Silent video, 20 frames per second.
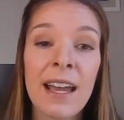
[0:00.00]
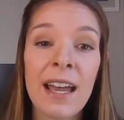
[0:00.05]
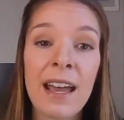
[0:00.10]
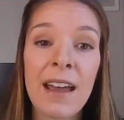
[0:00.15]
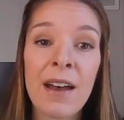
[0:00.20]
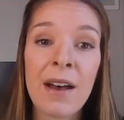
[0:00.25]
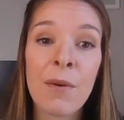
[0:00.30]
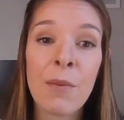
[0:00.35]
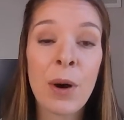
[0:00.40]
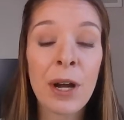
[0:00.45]

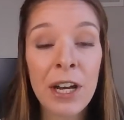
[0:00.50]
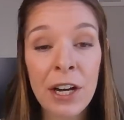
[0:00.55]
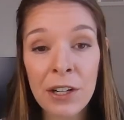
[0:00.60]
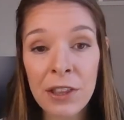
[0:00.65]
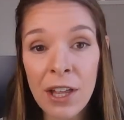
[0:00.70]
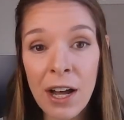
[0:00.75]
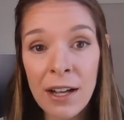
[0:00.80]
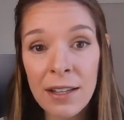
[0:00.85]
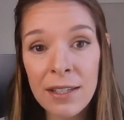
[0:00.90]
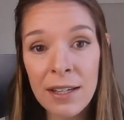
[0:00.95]
uh, what, uh,
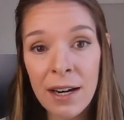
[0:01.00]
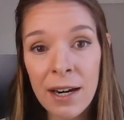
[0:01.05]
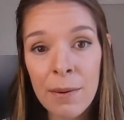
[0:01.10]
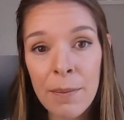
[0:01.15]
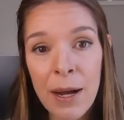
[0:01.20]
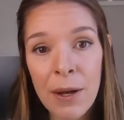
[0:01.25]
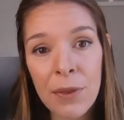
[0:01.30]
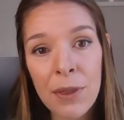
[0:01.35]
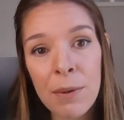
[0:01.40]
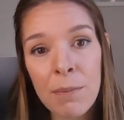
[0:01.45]
what your
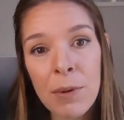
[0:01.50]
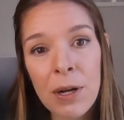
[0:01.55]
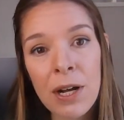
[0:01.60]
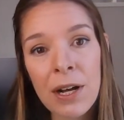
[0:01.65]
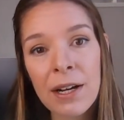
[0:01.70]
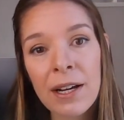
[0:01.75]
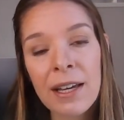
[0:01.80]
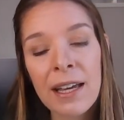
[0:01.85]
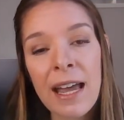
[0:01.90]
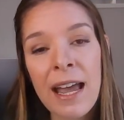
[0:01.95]
thoughts are
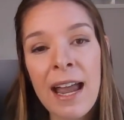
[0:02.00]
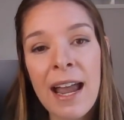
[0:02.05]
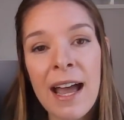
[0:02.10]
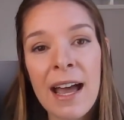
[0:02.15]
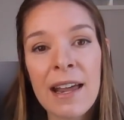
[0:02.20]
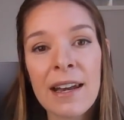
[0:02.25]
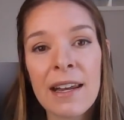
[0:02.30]
about the book,